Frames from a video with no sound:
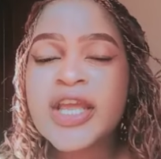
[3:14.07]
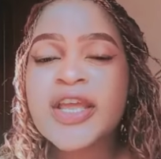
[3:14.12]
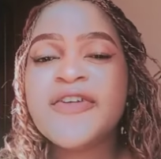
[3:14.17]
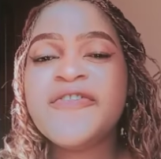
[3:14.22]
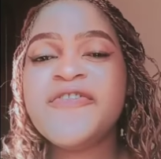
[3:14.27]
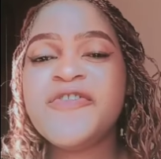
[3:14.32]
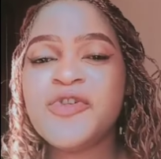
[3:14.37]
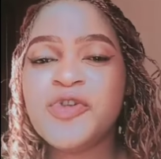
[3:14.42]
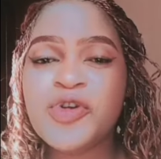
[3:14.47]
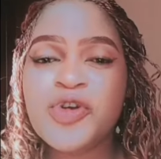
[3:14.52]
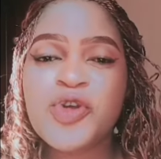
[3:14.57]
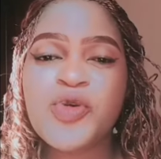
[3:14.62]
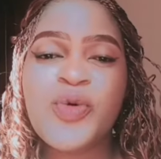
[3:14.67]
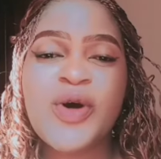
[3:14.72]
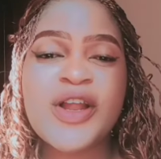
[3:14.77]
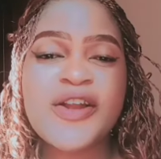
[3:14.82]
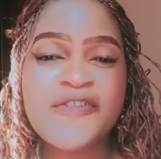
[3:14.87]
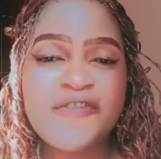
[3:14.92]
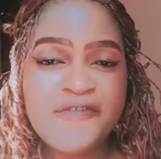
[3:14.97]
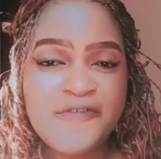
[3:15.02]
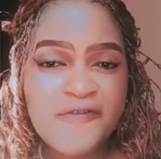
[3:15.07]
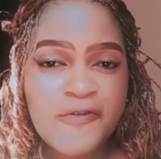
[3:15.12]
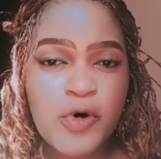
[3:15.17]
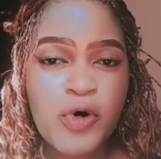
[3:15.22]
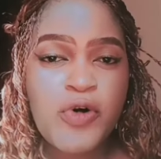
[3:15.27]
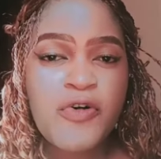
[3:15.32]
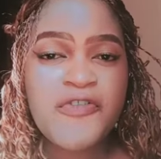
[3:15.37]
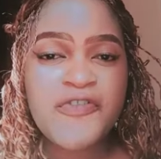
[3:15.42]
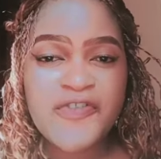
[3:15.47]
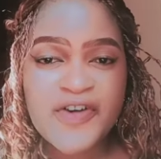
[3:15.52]
If you know you want
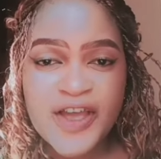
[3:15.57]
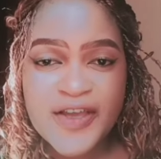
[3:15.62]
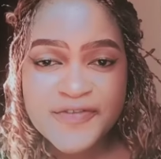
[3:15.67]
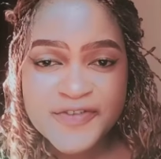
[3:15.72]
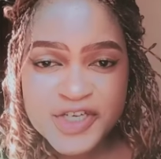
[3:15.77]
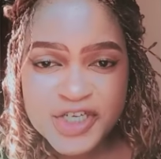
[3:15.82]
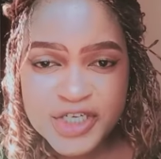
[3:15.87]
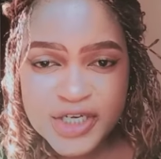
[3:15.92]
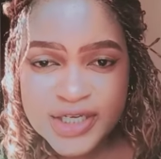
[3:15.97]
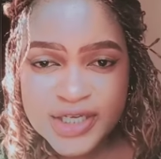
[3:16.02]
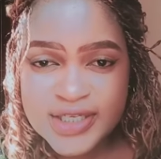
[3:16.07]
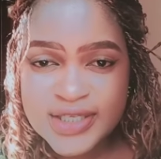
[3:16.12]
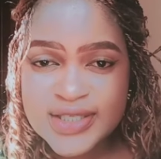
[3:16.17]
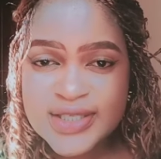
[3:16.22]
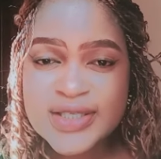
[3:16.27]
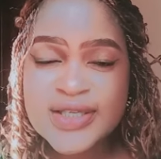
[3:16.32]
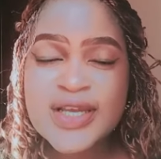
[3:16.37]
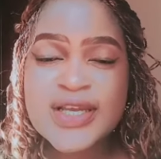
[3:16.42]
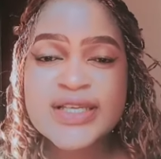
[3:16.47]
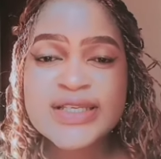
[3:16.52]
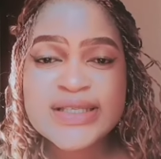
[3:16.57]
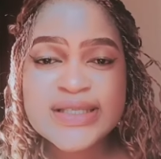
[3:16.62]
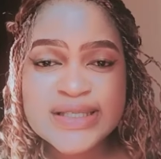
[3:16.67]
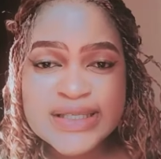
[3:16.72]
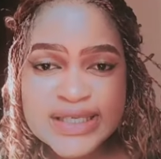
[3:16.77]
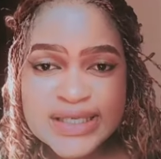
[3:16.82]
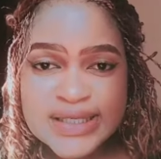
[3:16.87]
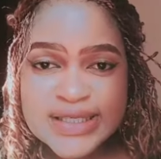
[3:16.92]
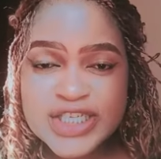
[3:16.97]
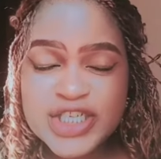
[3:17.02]
4, 5 shades,
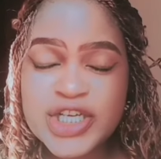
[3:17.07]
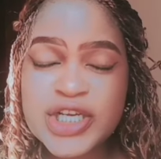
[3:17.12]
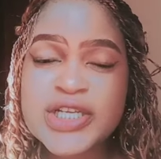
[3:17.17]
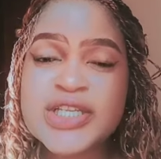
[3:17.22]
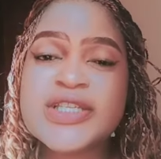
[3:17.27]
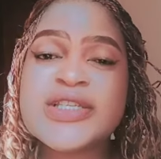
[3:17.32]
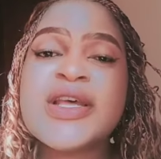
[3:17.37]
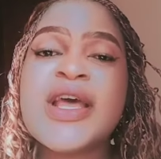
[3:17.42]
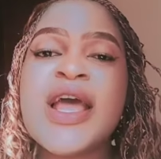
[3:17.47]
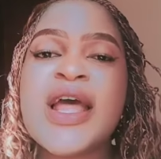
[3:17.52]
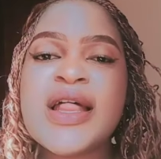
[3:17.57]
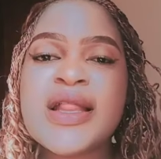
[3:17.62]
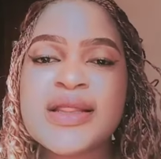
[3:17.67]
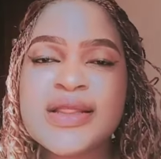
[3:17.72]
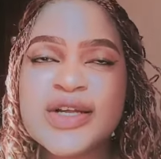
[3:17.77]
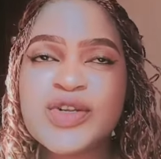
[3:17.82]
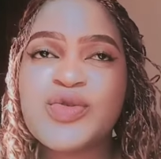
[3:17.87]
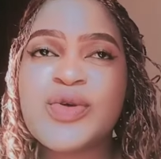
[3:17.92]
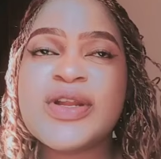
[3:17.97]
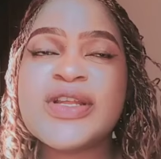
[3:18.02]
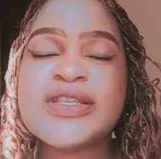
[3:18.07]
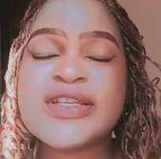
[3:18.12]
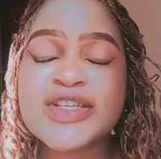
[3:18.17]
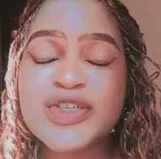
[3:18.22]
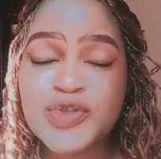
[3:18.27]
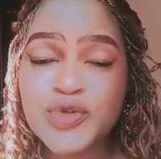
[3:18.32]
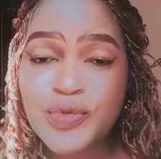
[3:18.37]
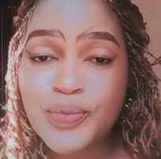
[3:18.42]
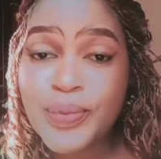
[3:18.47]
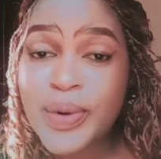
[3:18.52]
6 shades, that one is a
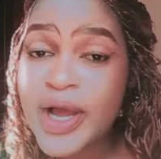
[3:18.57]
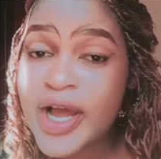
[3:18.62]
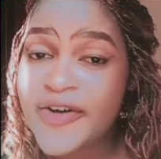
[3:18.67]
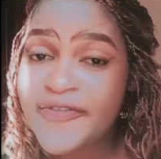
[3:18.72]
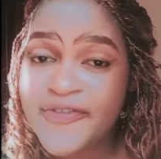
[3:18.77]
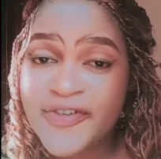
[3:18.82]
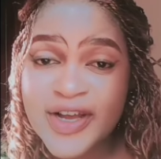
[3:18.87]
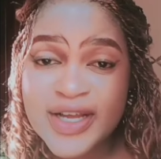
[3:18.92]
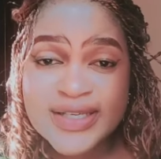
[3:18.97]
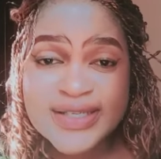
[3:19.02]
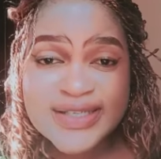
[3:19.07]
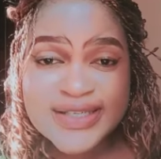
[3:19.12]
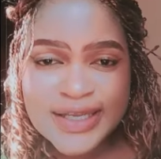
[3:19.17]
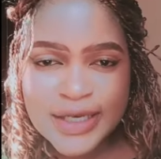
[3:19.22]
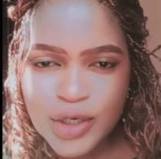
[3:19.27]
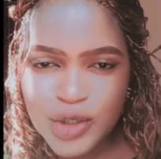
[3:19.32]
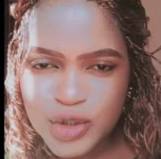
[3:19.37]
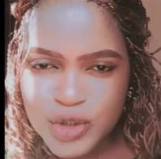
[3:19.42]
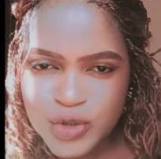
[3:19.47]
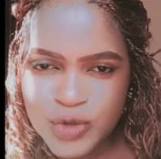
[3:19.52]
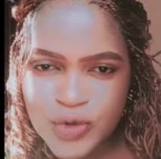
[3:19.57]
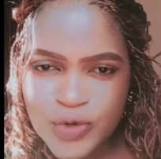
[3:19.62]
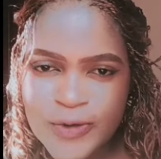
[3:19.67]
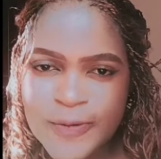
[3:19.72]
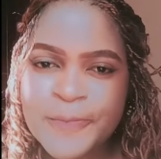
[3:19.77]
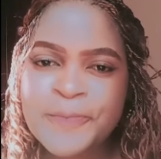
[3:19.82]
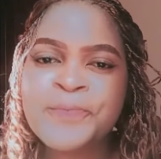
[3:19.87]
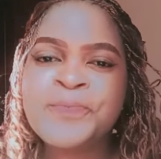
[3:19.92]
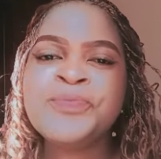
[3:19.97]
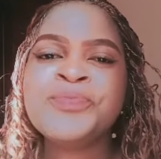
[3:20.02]
super half cast yellow tone.